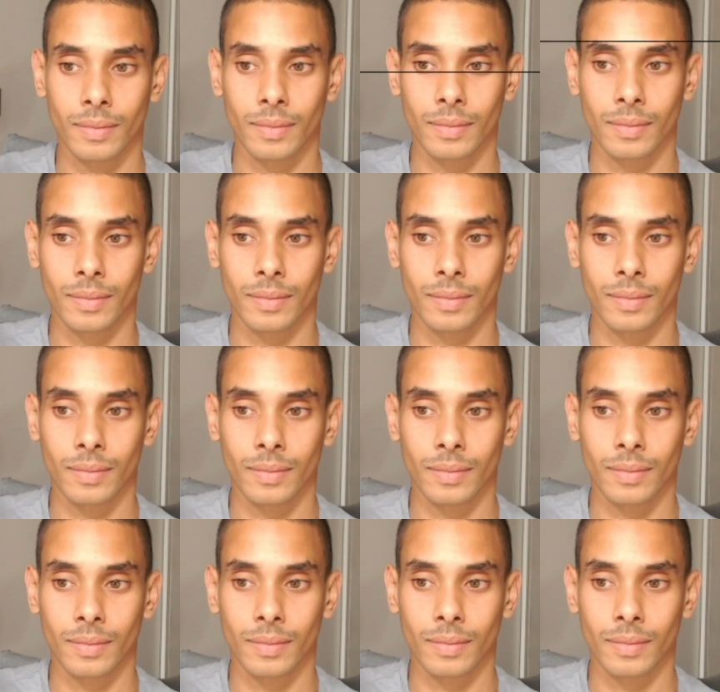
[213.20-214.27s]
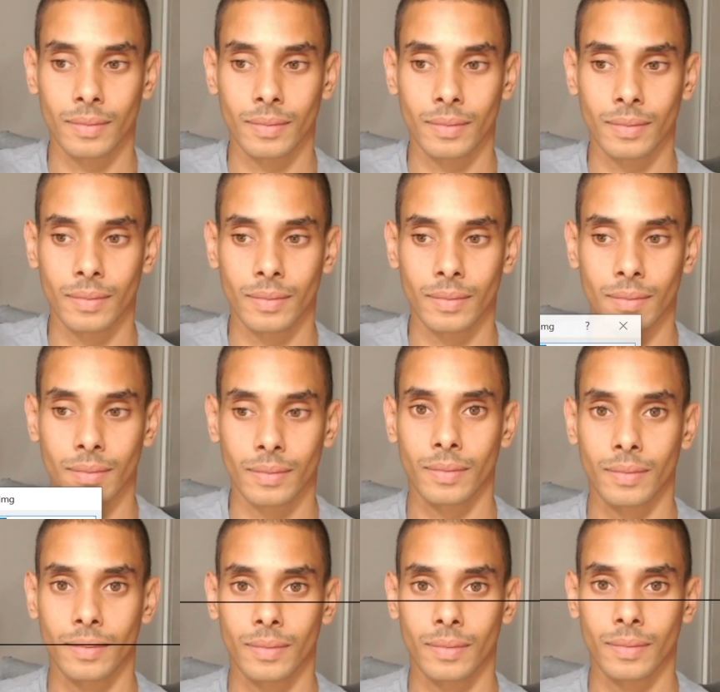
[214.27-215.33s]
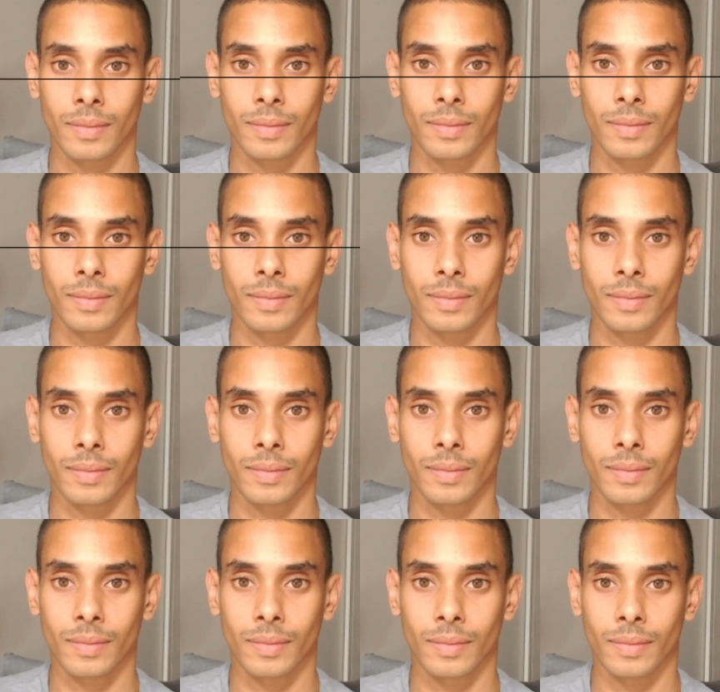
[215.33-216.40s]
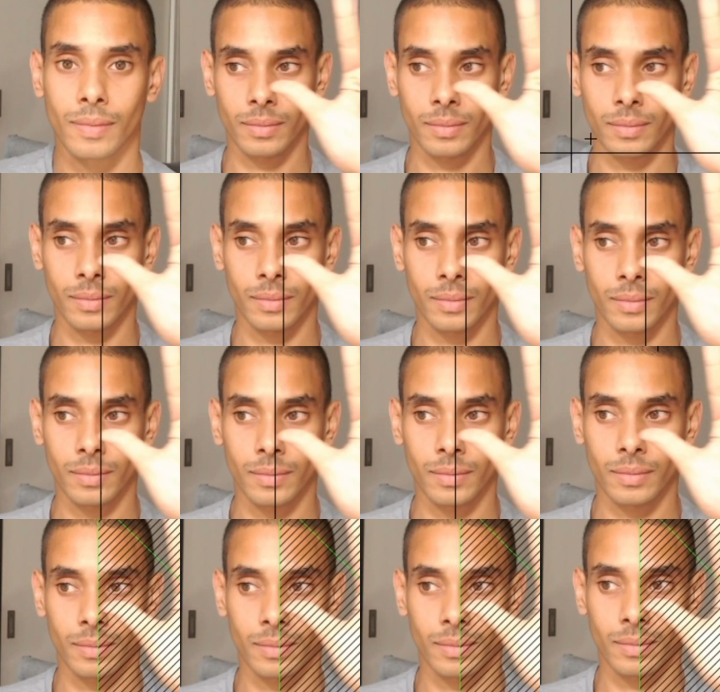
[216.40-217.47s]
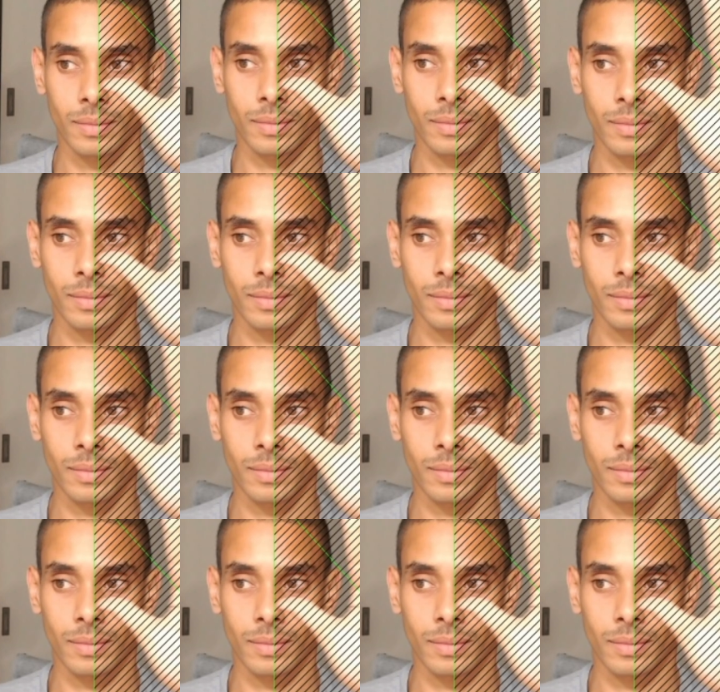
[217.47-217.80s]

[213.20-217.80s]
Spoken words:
[no speech]